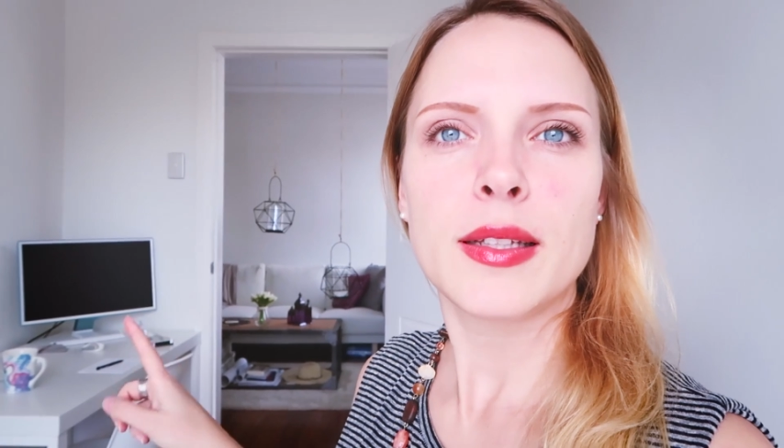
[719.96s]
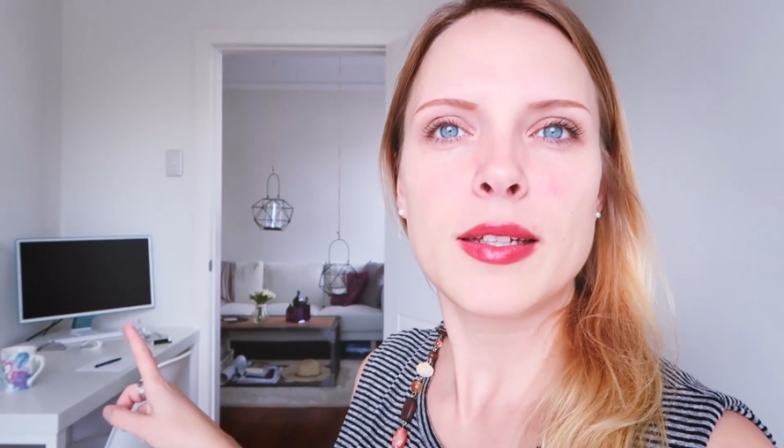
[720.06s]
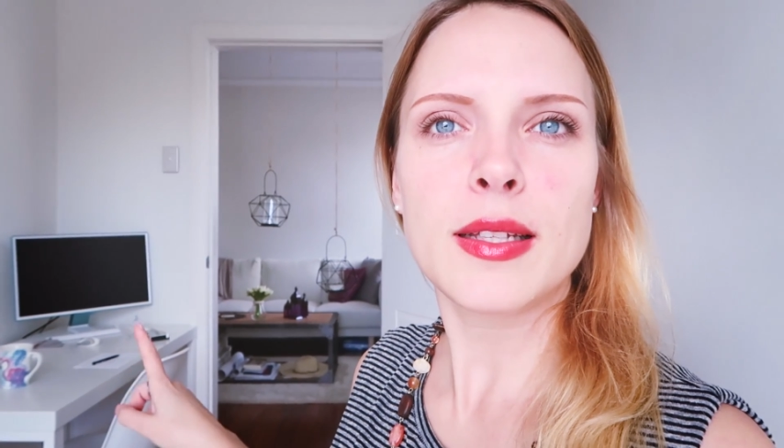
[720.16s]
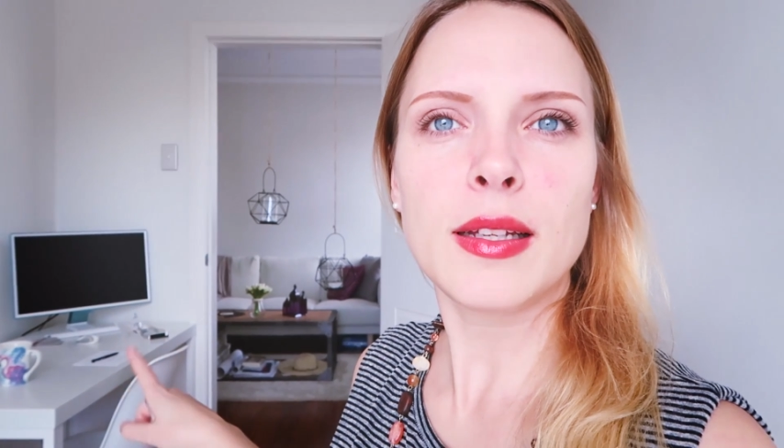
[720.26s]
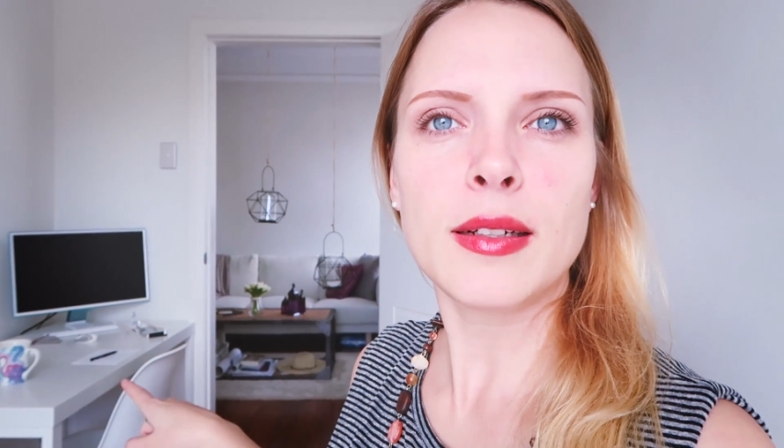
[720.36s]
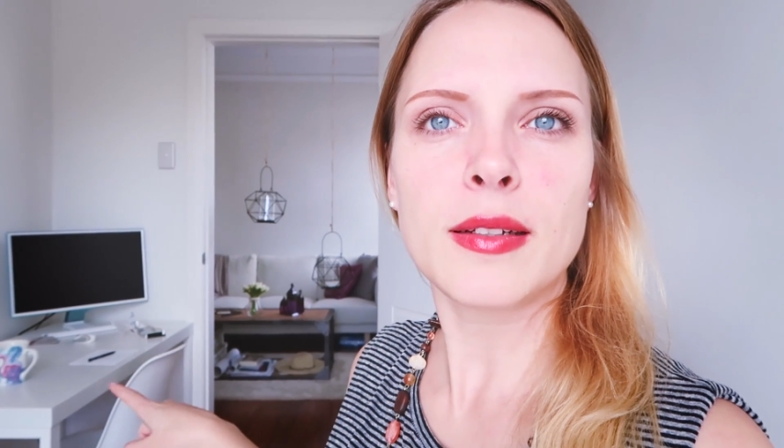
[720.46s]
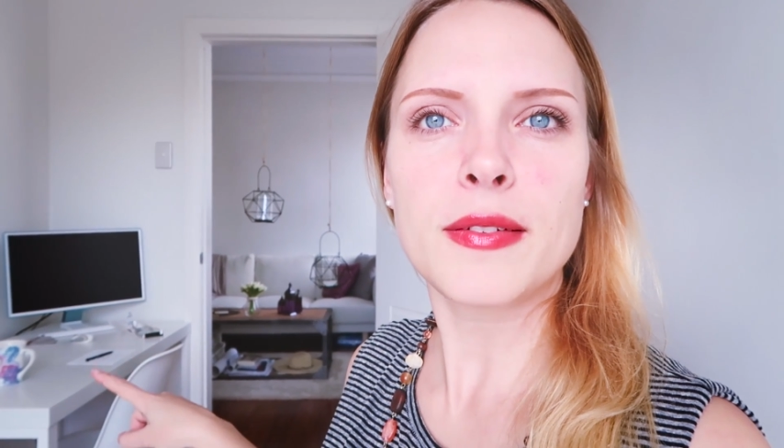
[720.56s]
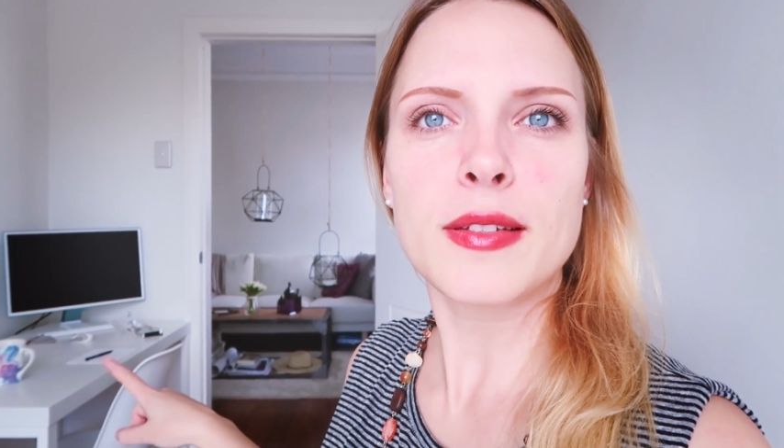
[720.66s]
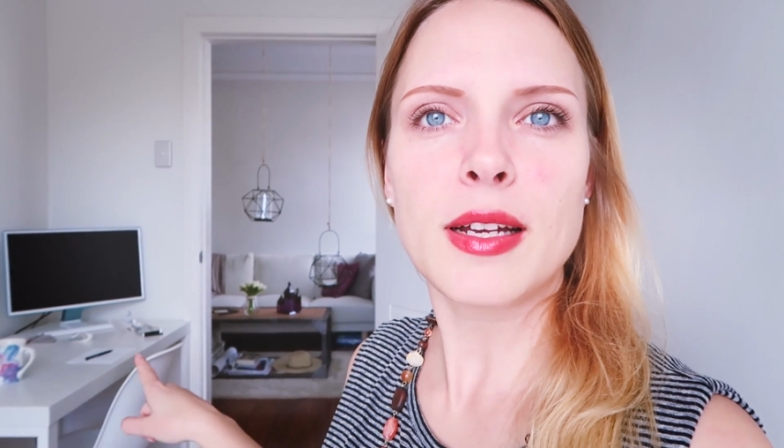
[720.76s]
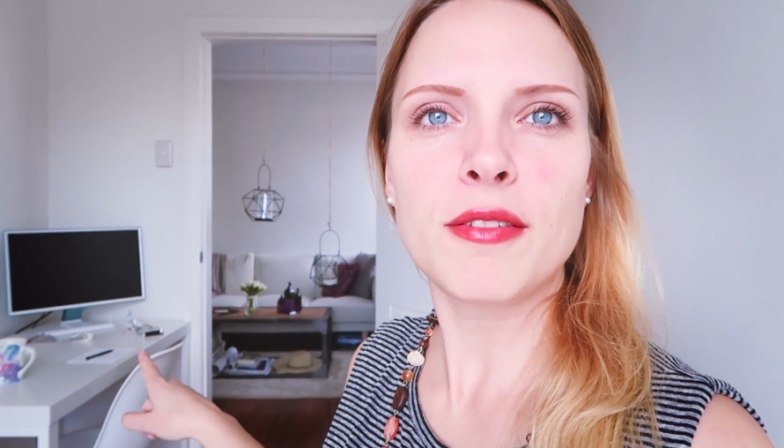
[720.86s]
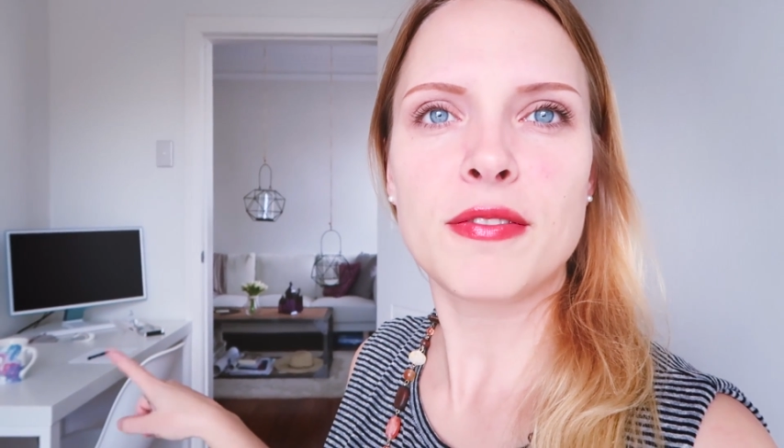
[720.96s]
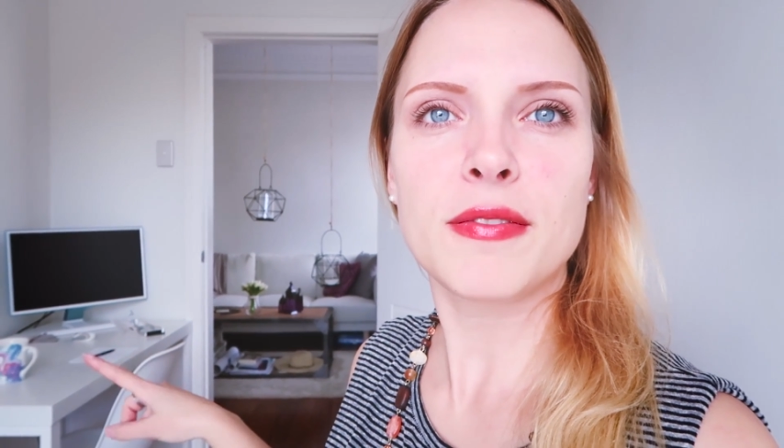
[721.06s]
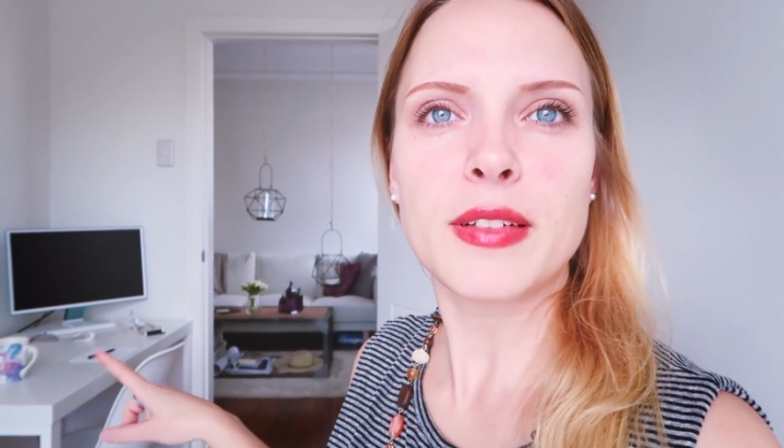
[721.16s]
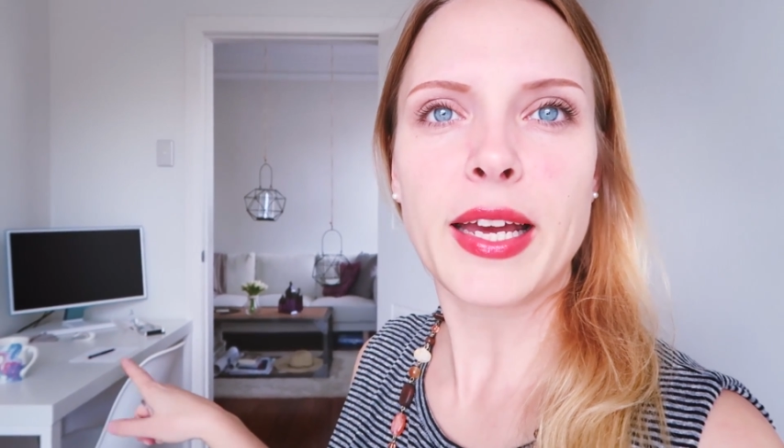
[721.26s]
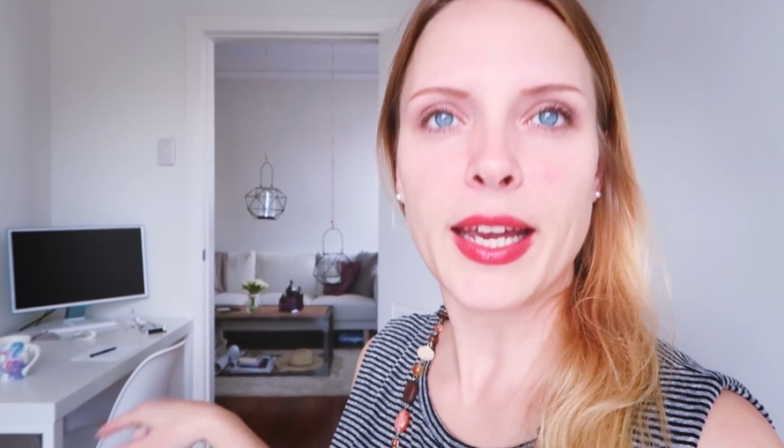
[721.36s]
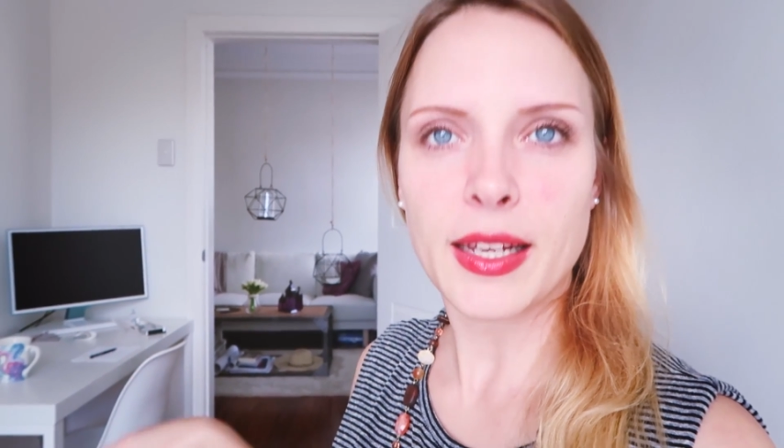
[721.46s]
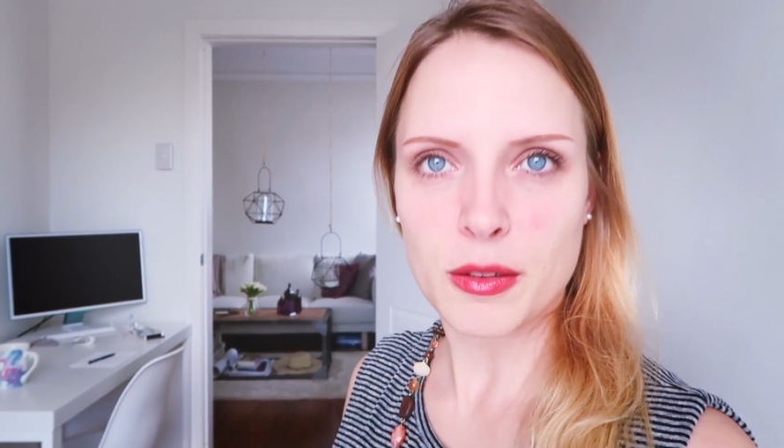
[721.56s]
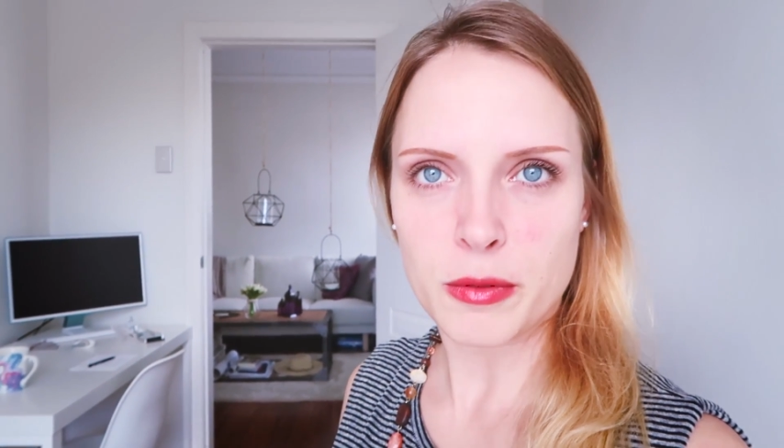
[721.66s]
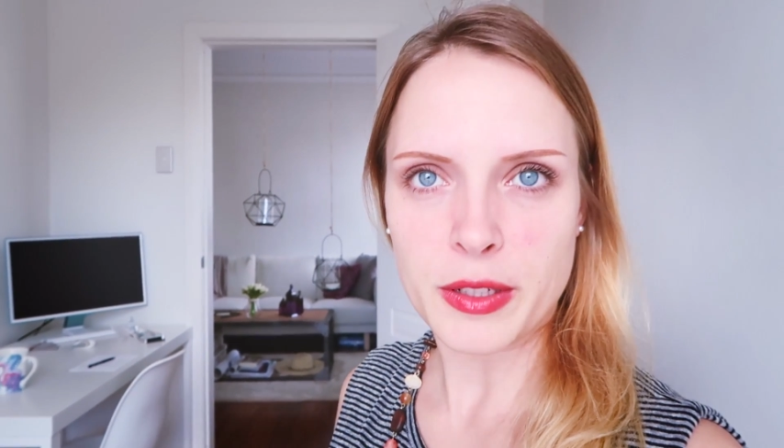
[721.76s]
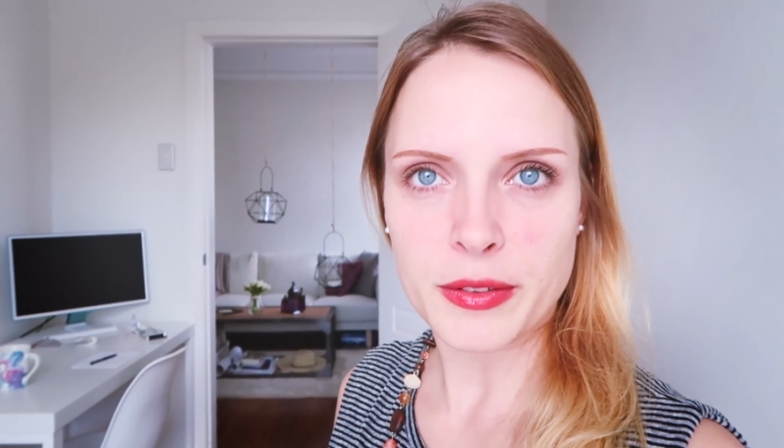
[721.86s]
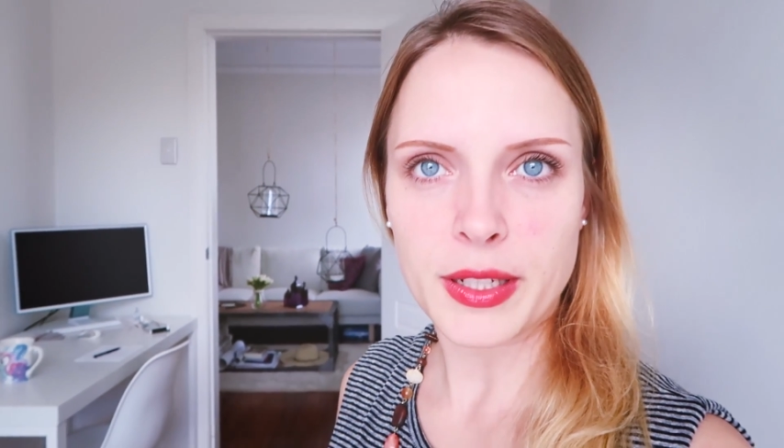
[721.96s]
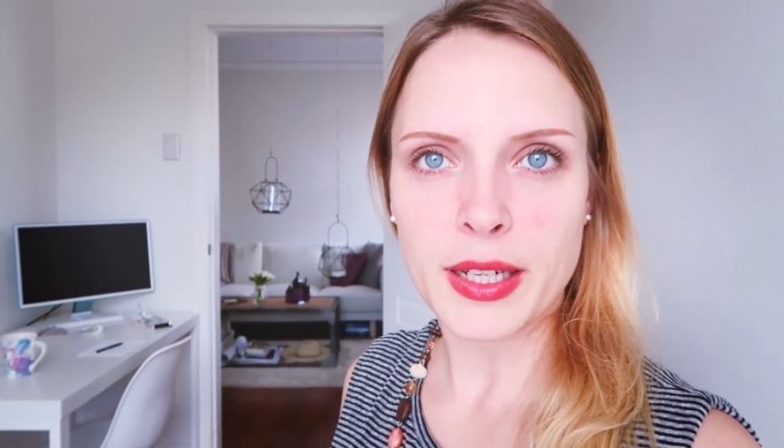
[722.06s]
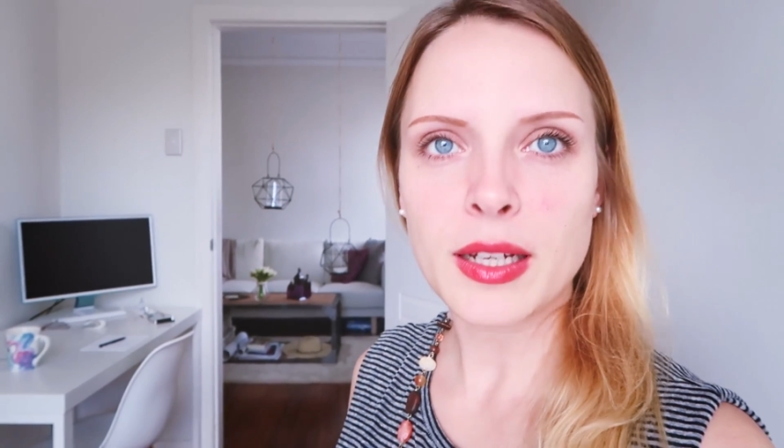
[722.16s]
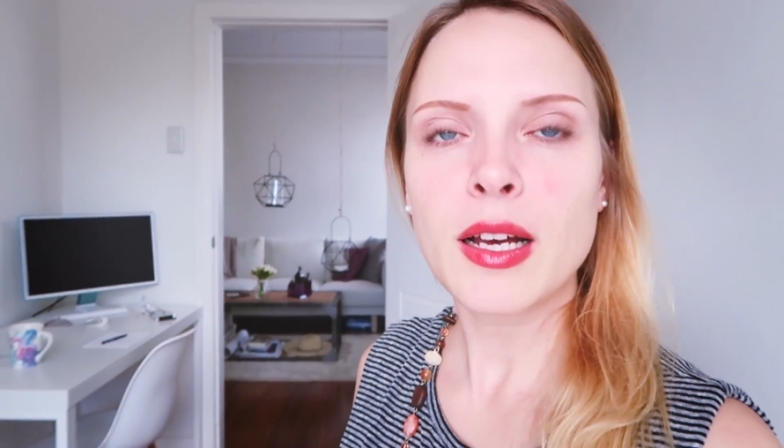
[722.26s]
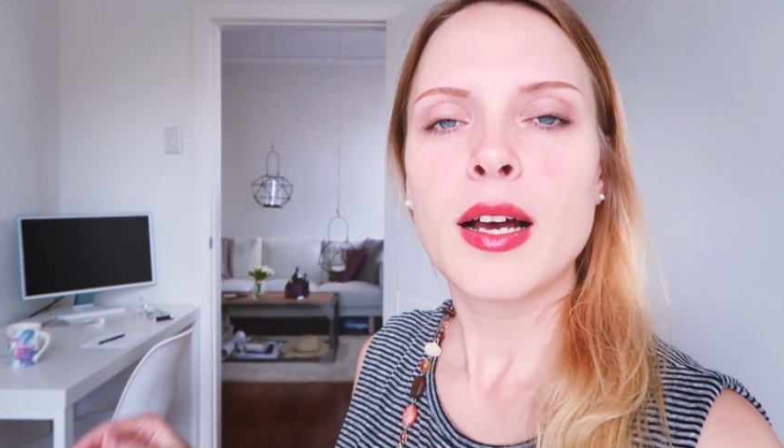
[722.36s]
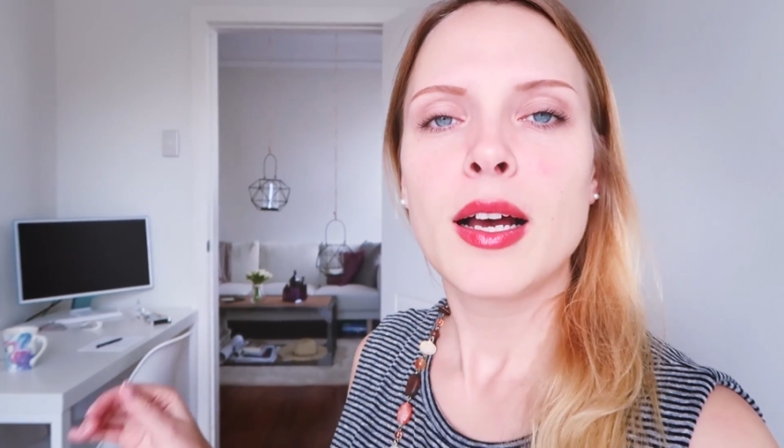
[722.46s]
There's a lot of stuff laying around there.